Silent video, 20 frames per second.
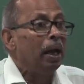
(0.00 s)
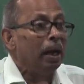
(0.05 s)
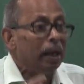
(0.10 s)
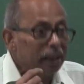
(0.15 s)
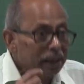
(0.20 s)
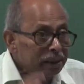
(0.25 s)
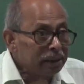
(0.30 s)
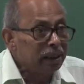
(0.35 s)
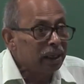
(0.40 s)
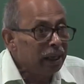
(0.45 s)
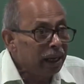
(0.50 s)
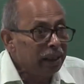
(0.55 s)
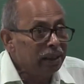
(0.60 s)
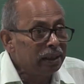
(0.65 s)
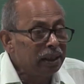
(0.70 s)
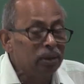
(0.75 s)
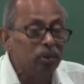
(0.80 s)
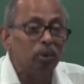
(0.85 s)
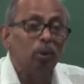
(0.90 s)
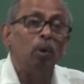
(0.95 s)
It is
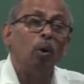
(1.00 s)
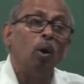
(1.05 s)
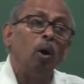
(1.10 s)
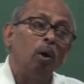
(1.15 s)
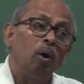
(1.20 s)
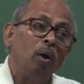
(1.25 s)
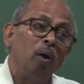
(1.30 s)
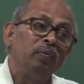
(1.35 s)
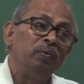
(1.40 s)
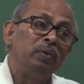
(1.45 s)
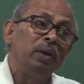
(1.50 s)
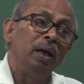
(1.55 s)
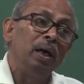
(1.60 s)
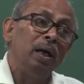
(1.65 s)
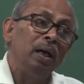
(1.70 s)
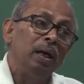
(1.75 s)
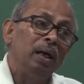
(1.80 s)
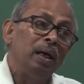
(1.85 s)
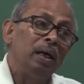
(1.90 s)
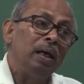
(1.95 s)
related to log of
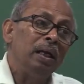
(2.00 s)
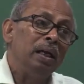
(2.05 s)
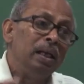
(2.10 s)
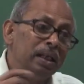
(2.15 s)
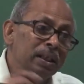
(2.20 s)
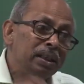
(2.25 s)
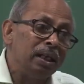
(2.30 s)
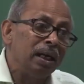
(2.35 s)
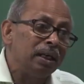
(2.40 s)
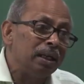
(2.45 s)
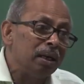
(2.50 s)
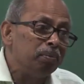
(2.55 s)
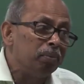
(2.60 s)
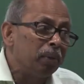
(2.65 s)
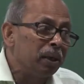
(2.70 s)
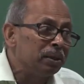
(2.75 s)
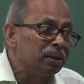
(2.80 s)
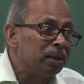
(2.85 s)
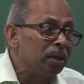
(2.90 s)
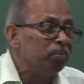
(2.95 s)
the initial
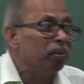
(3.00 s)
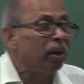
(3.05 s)
temperature